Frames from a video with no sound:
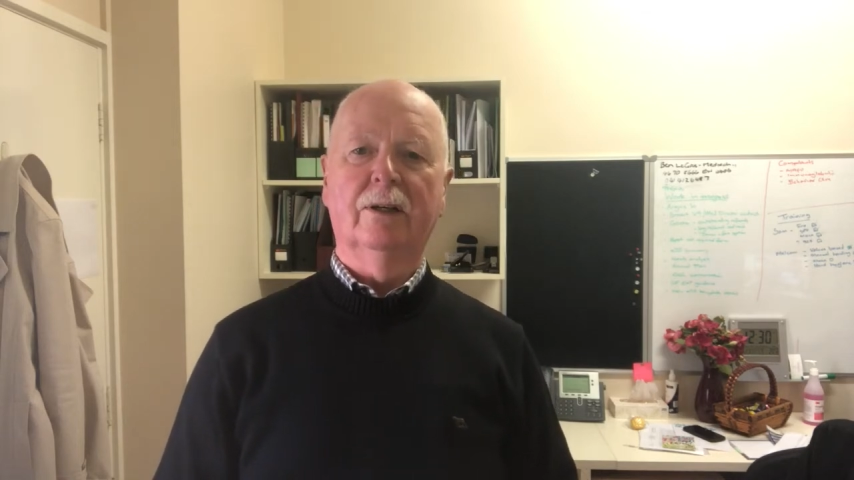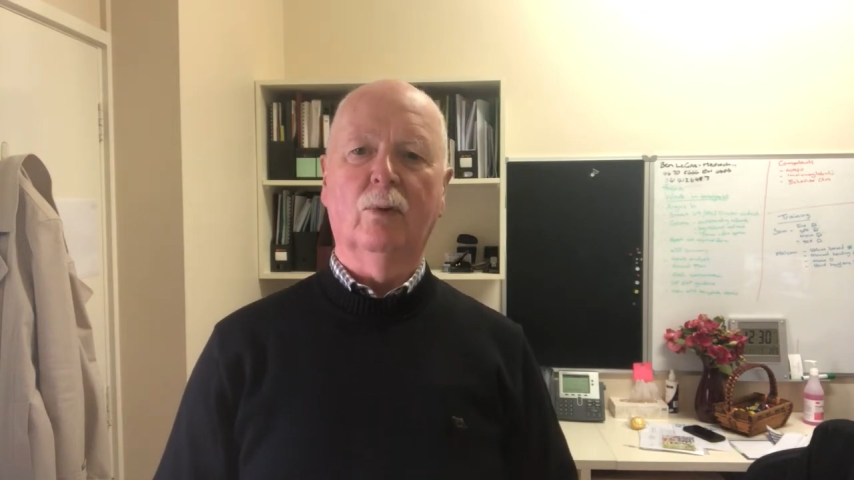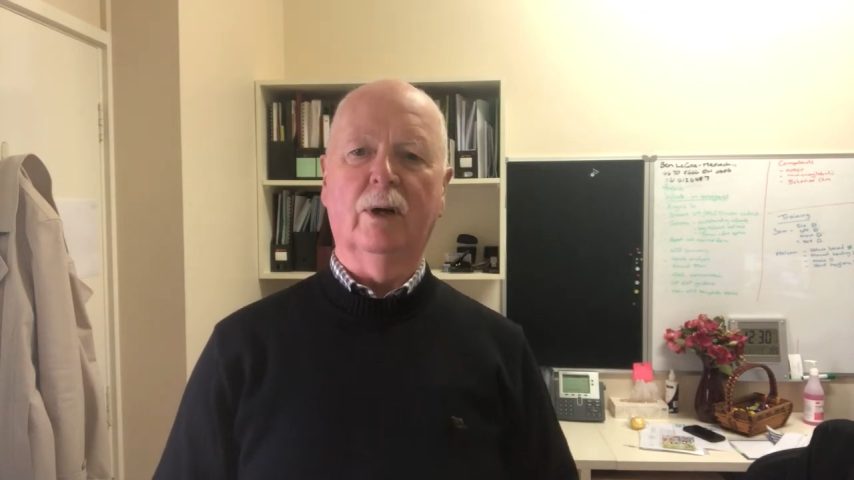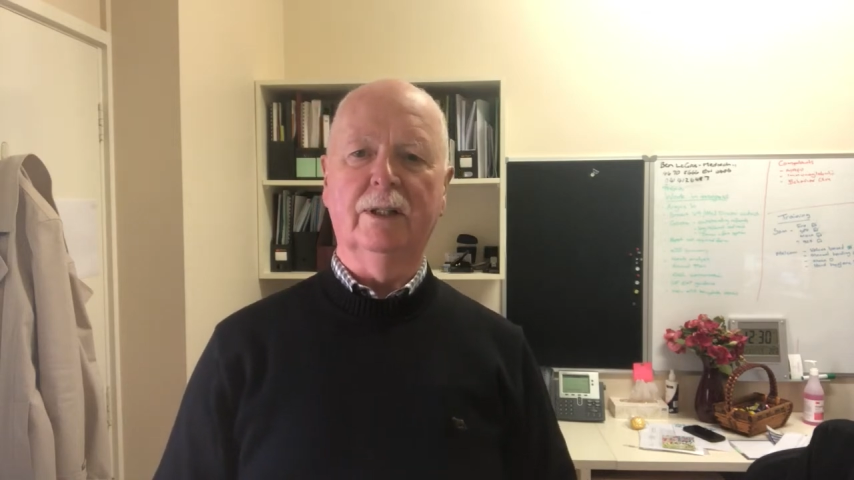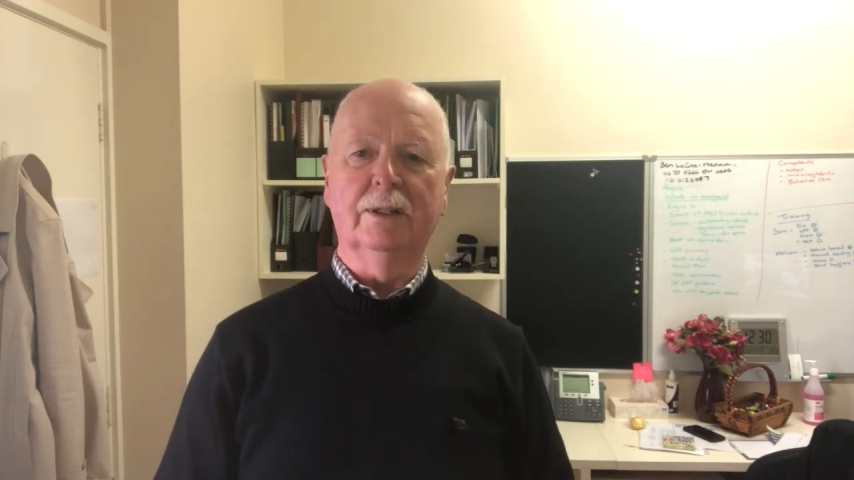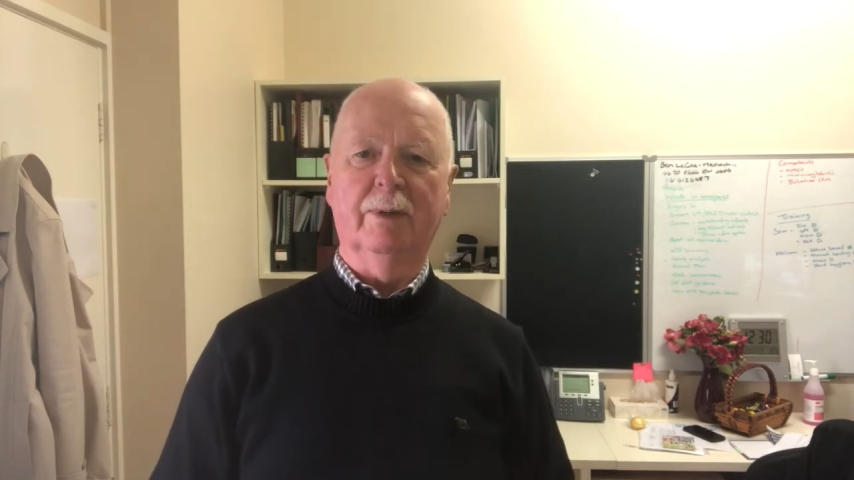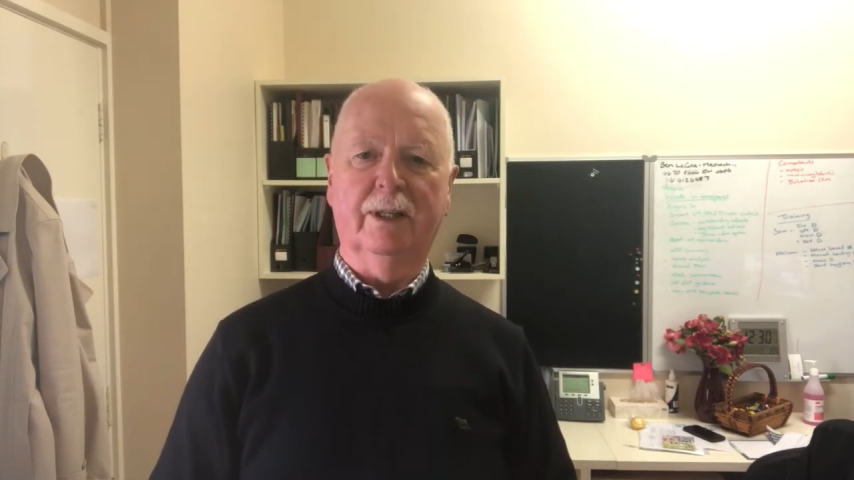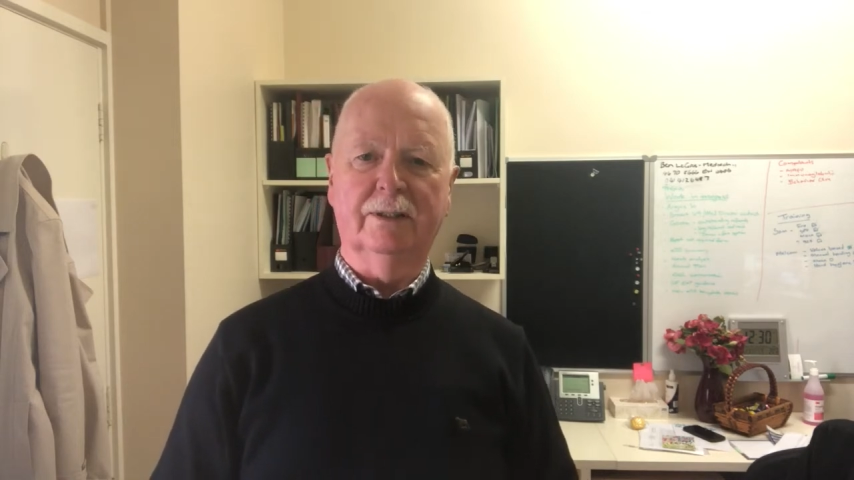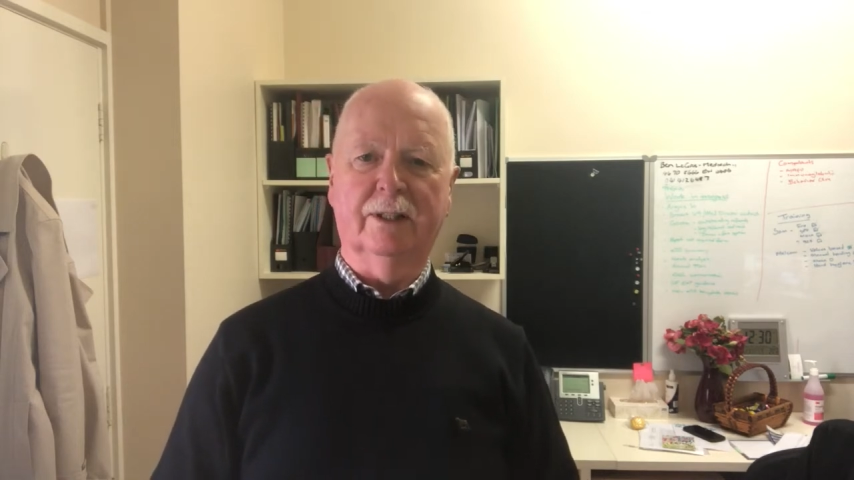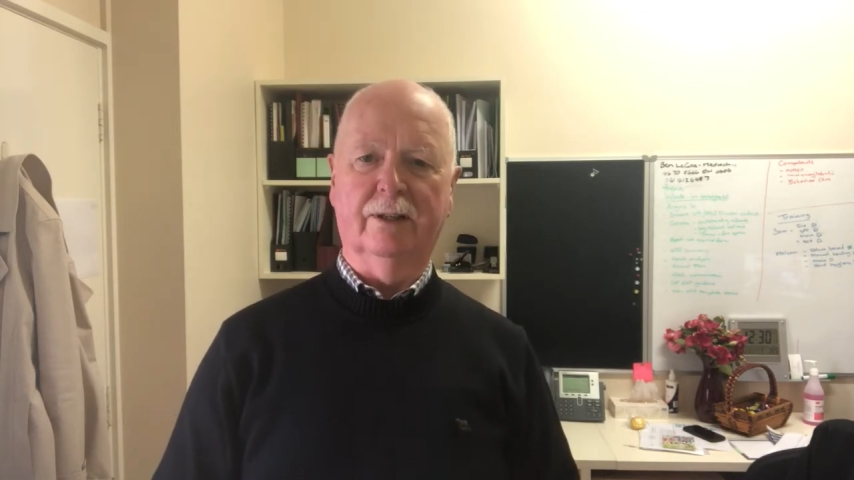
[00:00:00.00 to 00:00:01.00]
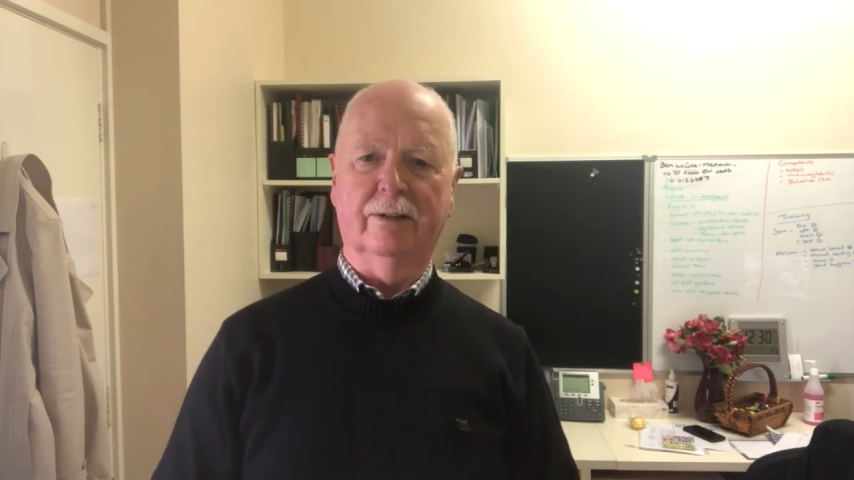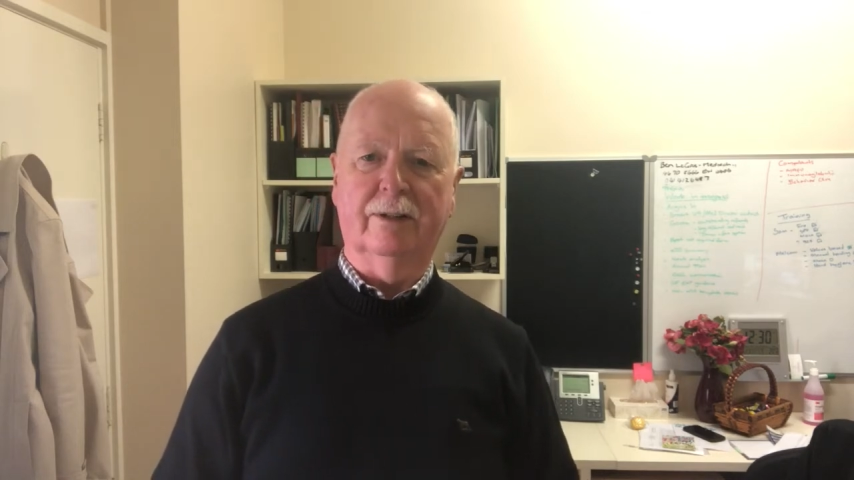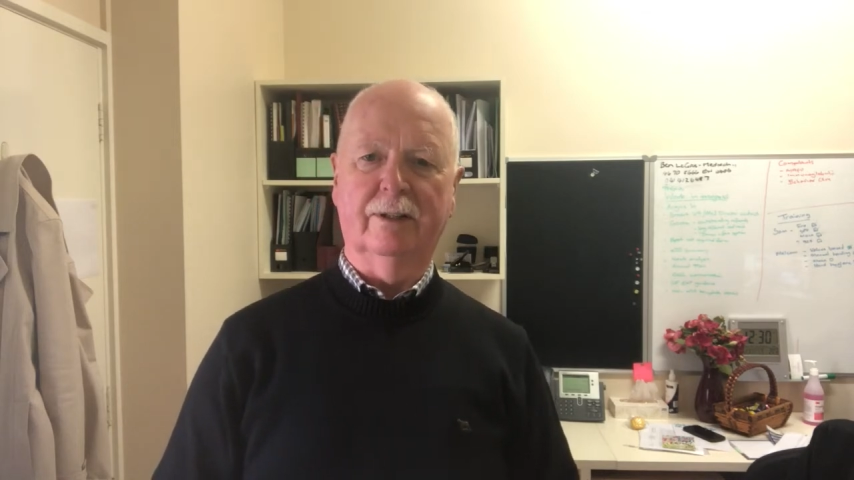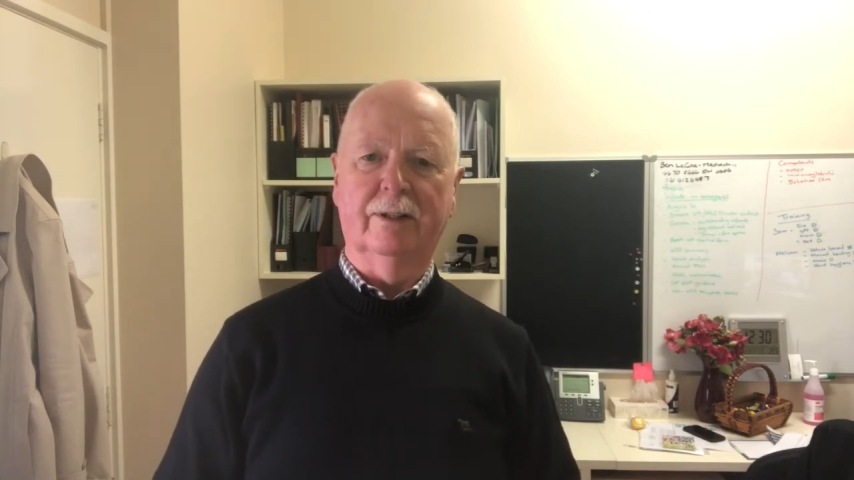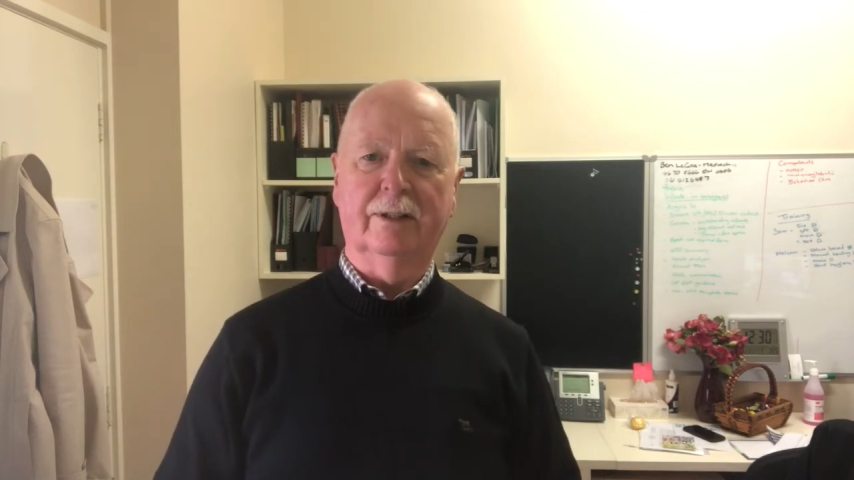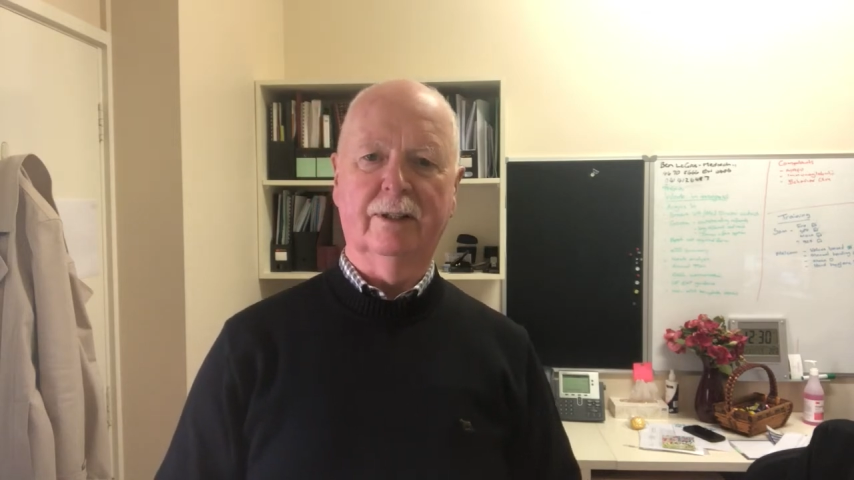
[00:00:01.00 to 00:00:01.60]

What is men's health?